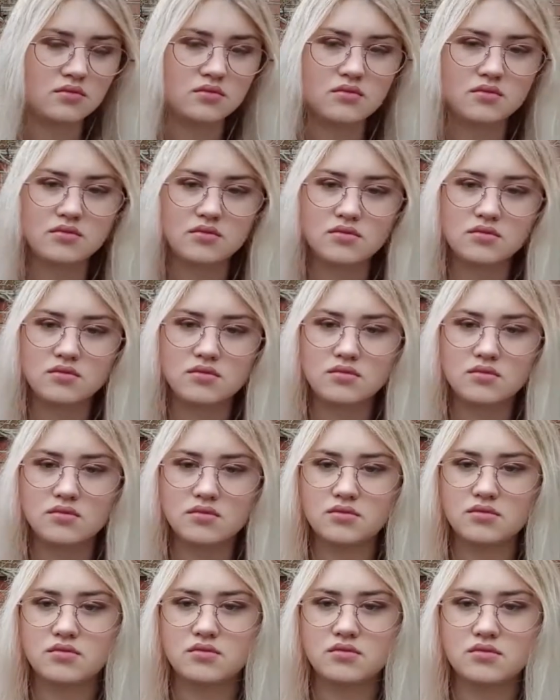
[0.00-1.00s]

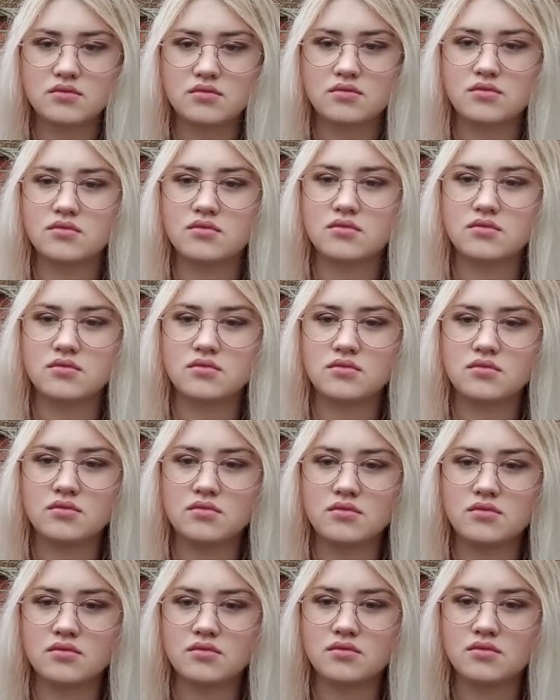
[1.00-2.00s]

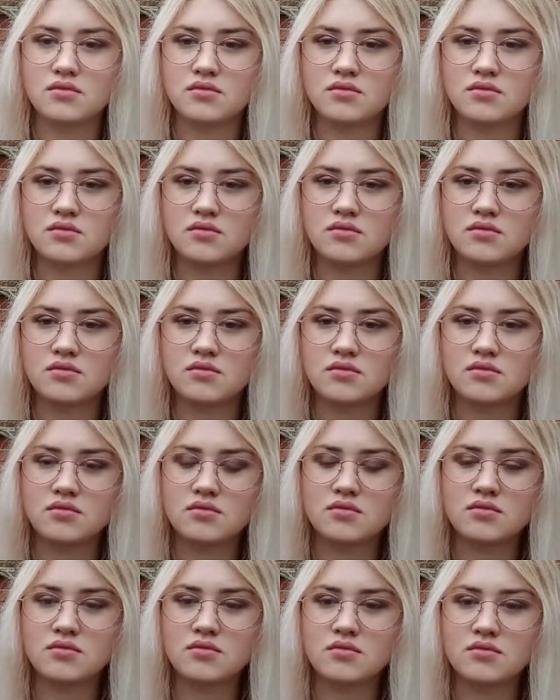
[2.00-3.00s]

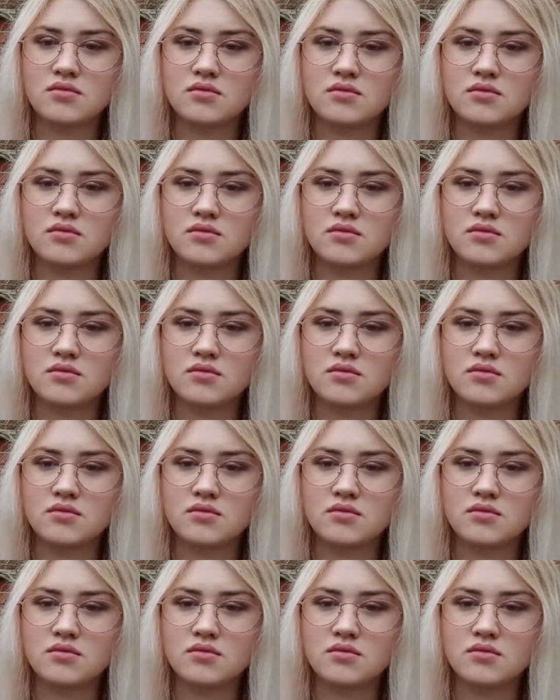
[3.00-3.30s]
No words are spoken by the person on screen.